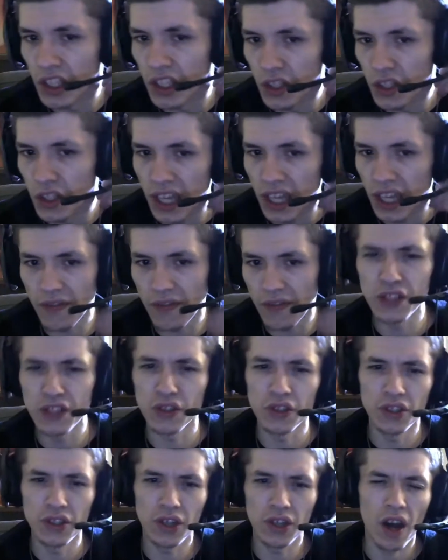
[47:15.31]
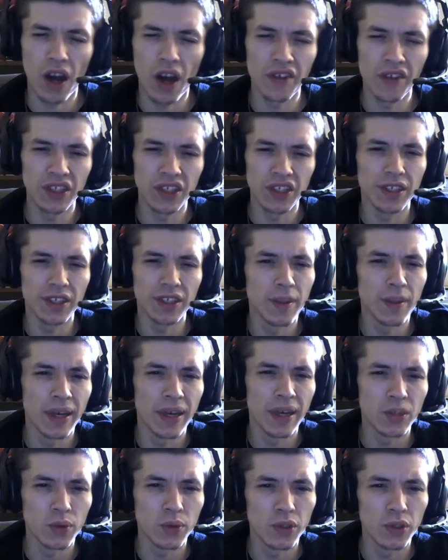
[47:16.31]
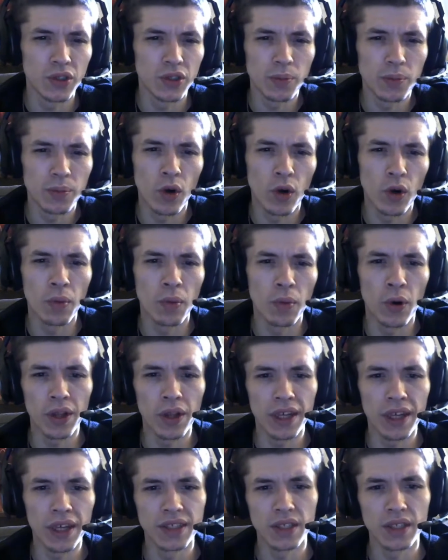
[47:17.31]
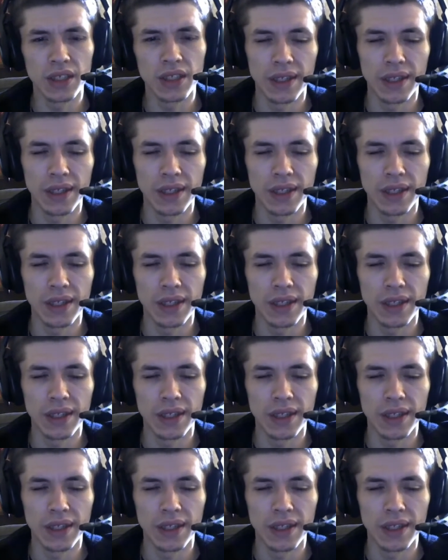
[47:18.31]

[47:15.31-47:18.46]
Yusuke fights are obviously the best ones, more or less.